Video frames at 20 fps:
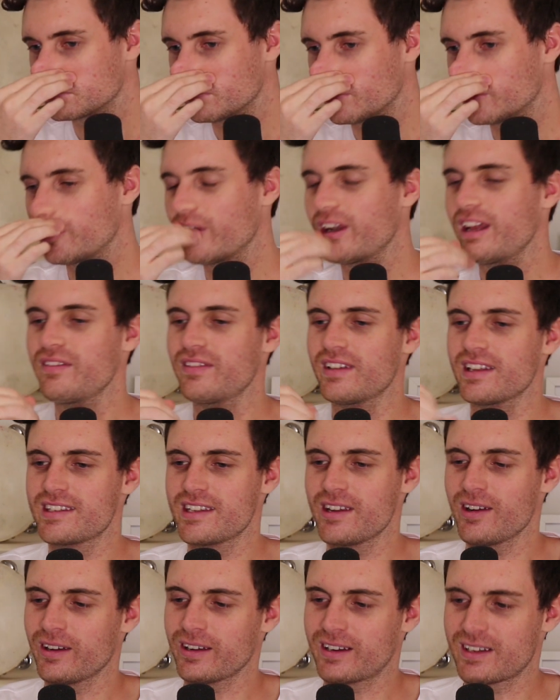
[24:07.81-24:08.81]
Well, not even a
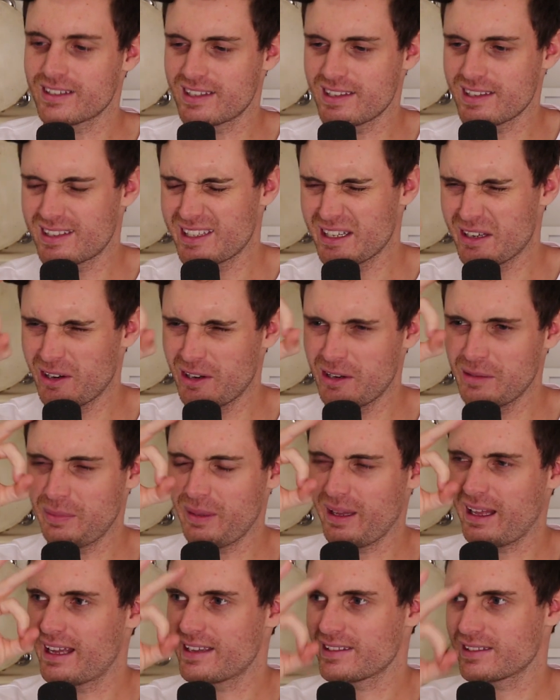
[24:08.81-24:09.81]
0, because a 0
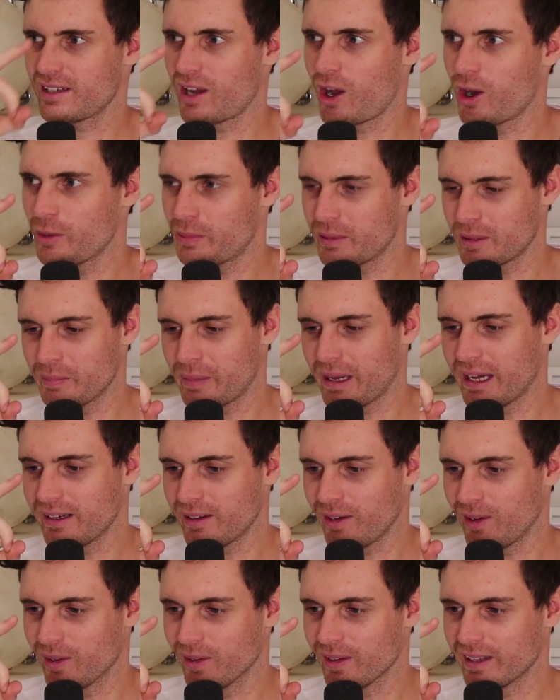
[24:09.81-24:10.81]
implies an open
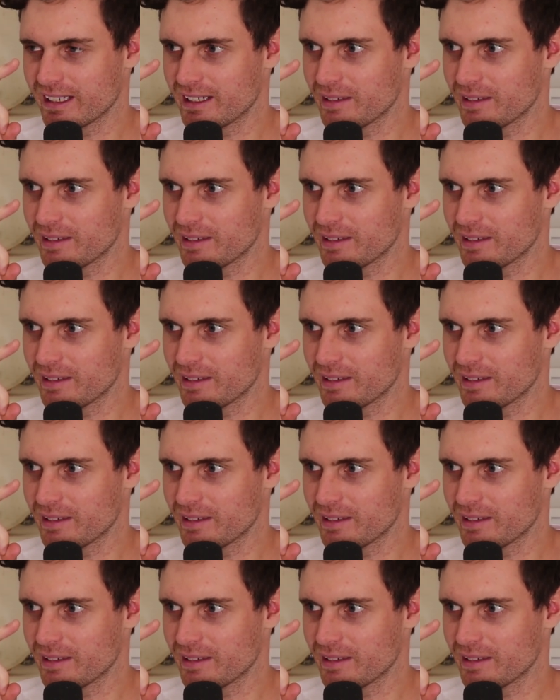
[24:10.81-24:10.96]
butthole.